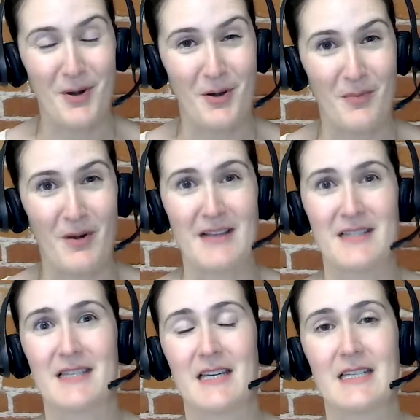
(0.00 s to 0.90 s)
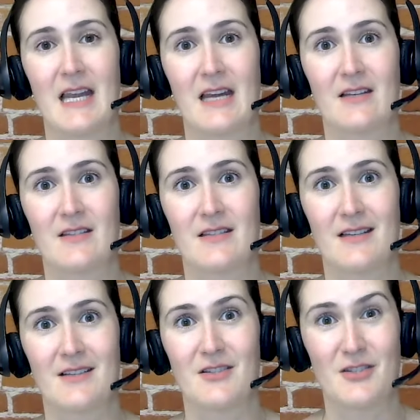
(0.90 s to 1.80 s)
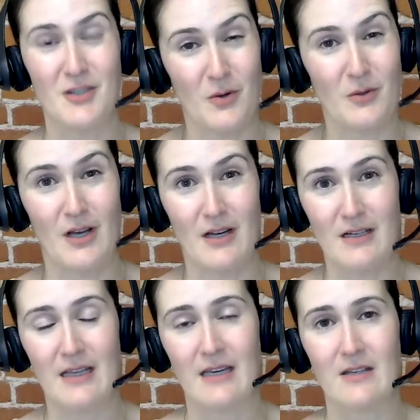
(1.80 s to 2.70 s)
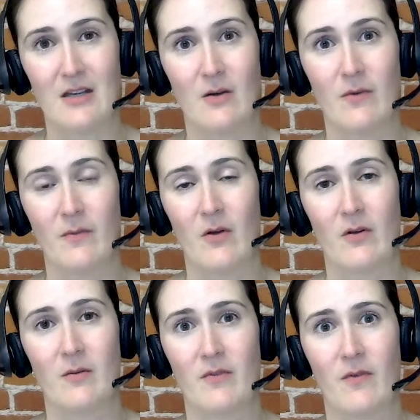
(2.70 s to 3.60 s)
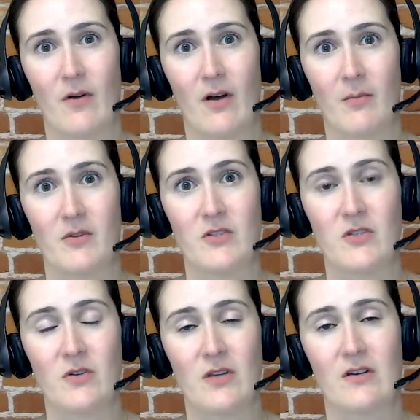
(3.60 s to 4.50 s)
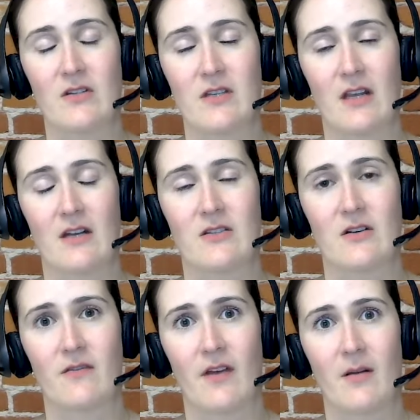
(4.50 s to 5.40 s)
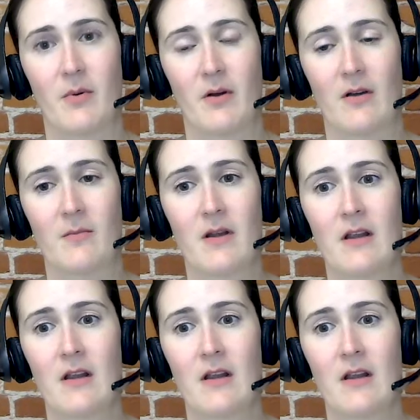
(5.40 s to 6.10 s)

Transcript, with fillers: PERM processing takes so long, like, you know, we've quoted before, almost two years to get certified PERM.